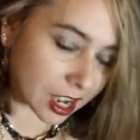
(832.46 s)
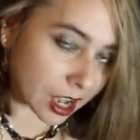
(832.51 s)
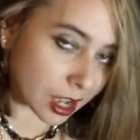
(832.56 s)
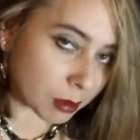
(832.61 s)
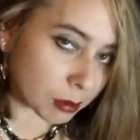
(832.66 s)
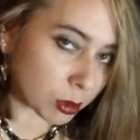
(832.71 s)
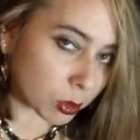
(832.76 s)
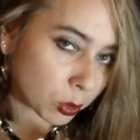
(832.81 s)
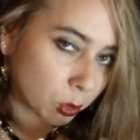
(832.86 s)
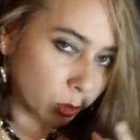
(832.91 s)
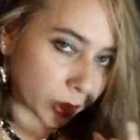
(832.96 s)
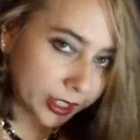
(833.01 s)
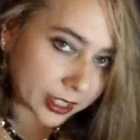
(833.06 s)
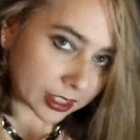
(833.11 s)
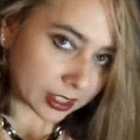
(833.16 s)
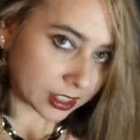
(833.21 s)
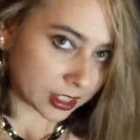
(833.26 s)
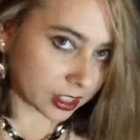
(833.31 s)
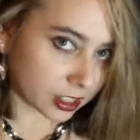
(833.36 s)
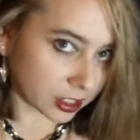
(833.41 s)
I'm a
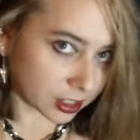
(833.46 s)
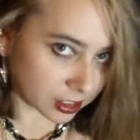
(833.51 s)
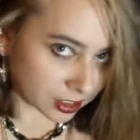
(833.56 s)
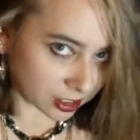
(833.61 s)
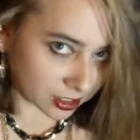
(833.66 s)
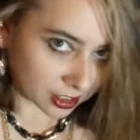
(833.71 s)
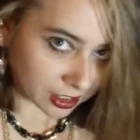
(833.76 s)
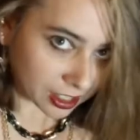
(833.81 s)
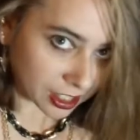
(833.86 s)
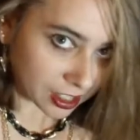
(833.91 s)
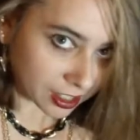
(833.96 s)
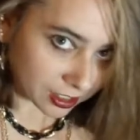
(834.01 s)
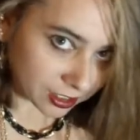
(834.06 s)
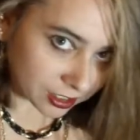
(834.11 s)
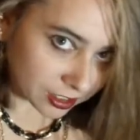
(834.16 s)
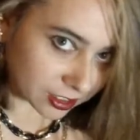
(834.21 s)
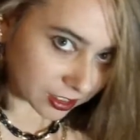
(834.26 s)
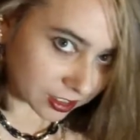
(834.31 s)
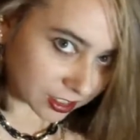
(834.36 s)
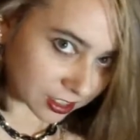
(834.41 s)
weakling. Yeah,
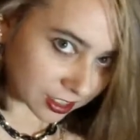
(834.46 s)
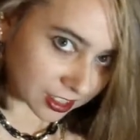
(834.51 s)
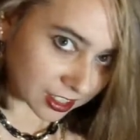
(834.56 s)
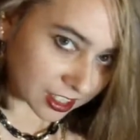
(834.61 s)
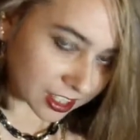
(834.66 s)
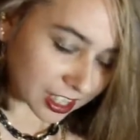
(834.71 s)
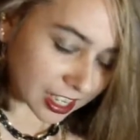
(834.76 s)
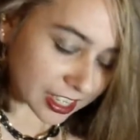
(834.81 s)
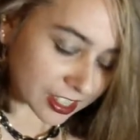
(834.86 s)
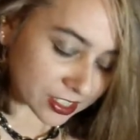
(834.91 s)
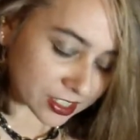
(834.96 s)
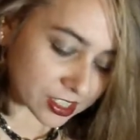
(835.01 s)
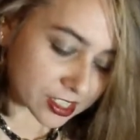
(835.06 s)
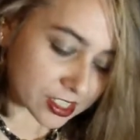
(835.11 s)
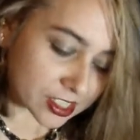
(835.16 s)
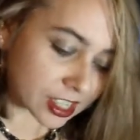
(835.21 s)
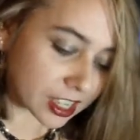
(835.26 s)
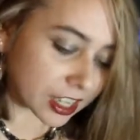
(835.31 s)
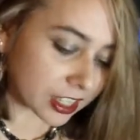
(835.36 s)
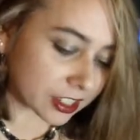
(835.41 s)
I
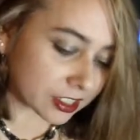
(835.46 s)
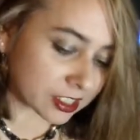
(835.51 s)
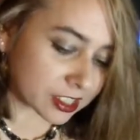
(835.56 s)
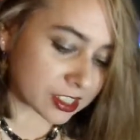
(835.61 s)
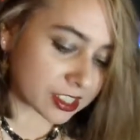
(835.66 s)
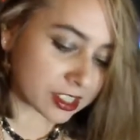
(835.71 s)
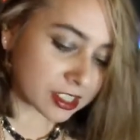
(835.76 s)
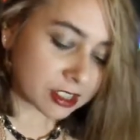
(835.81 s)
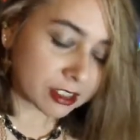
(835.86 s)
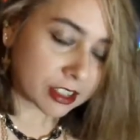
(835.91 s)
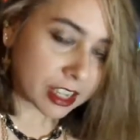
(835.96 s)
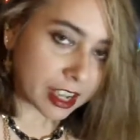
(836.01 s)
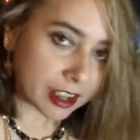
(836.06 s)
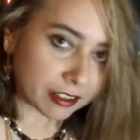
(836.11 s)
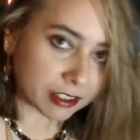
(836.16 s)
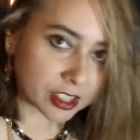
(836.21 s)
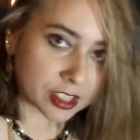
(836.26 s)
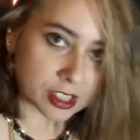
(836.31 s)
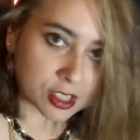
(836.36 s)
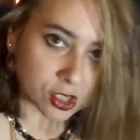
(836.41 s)
just I just don't
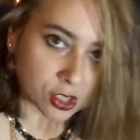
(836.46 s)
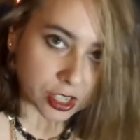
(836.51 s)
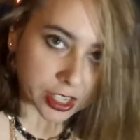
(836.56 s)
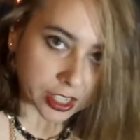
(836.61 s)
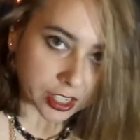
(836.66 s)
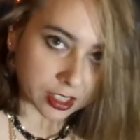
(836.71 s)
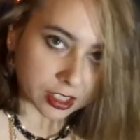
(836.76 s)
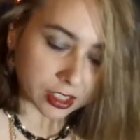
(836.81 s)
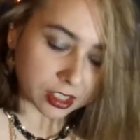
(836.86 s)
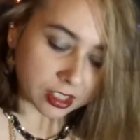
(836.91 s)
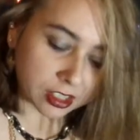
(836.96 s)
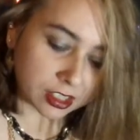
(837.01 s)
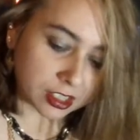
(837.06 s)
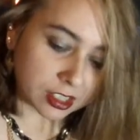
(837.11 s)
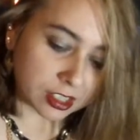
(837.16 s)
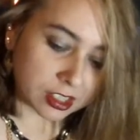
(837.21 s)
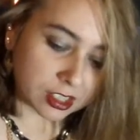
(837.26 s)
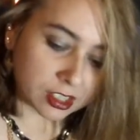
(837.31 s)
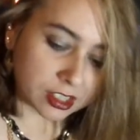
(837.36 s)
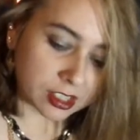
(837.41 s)
have the strength
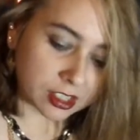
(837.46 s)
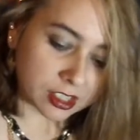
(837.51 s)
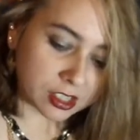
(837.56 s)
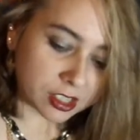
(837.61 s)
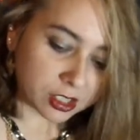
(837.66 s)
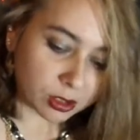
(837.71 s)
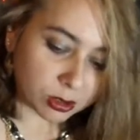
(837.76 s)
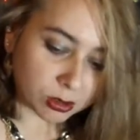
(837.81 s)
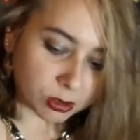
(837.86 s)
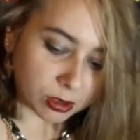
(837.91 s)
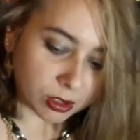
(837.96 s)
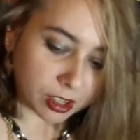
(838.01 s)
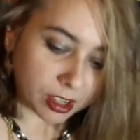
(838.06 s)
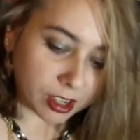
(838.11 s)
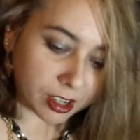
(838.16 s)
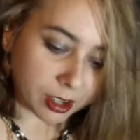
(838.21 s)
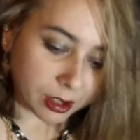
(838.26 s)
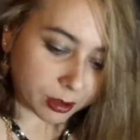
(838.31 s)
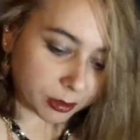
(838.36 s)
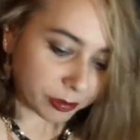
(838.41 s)
to
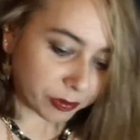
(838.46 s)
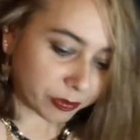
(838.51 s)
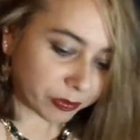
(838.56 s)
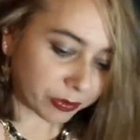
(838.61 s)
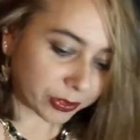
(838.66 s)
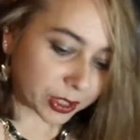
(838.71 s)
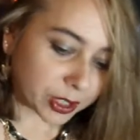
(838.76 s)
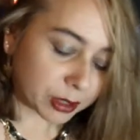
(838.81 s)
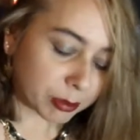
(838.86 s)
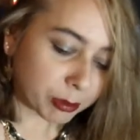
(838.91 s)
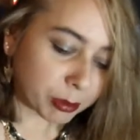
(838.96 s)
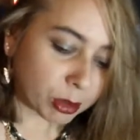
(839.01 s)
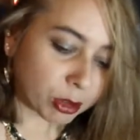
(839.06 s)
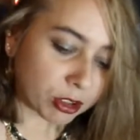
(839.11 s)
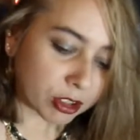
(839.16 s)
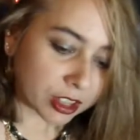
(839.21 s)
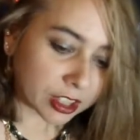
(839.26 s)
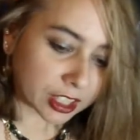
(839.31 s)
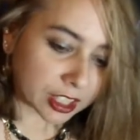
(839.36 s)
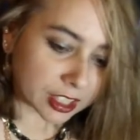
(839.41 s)
uh,
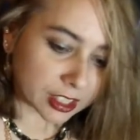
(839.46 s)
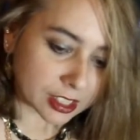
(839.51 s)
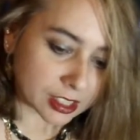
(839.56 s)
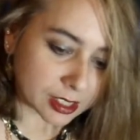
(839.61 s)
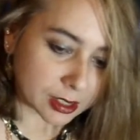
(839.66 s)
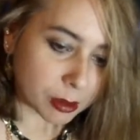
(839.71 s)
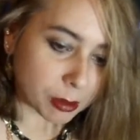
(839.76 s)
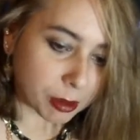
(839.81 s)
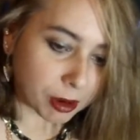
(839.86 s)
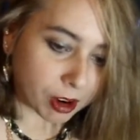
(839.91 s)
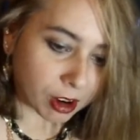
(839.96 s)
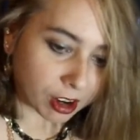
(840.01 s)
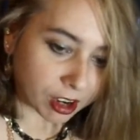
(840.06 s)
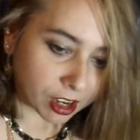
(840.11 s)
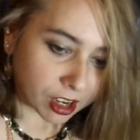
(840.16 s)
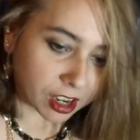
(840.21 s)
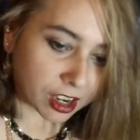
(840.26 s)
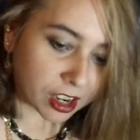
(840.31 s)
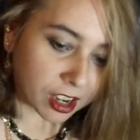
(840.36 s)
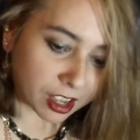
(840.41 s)
pull things
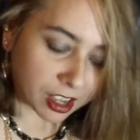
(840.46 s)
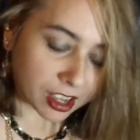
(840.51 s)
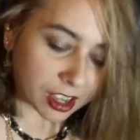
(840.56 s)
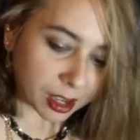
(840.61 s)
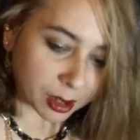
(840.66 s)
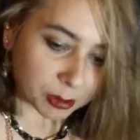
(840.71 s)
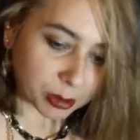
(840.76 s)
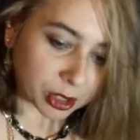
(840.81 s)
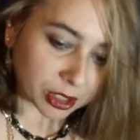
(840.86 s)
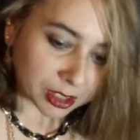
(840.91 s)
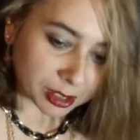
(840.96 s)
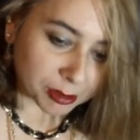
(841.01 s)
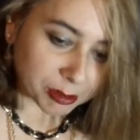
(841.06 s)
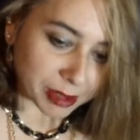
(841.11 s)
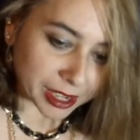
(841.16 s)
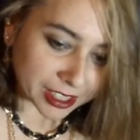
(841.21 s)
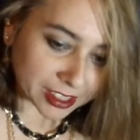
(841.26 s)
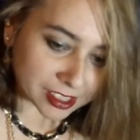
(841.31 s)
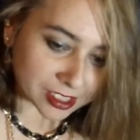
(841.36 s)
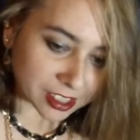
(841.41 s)
apart and put them
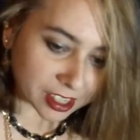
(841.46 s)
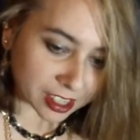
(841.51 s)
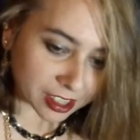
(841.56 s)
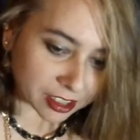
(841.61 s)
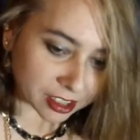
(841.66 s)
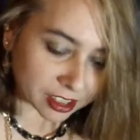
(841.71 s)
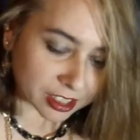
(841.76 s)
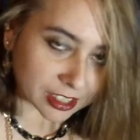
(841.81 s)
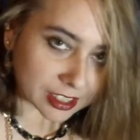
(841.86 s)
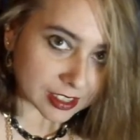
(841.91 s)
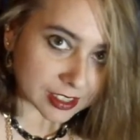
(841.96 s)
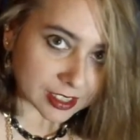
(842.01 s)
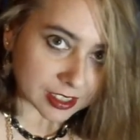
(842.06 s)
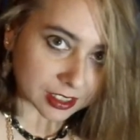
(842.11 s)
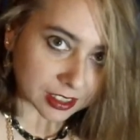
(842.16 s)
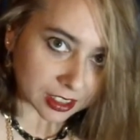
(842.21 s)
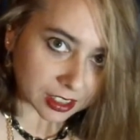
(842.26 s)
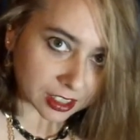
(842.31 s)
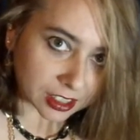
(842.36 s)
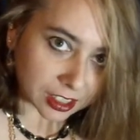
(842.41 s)
back together
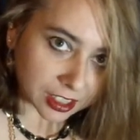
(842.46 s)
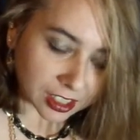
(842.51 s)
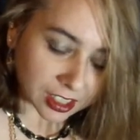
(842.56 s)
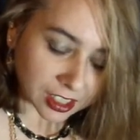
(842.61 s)
easily.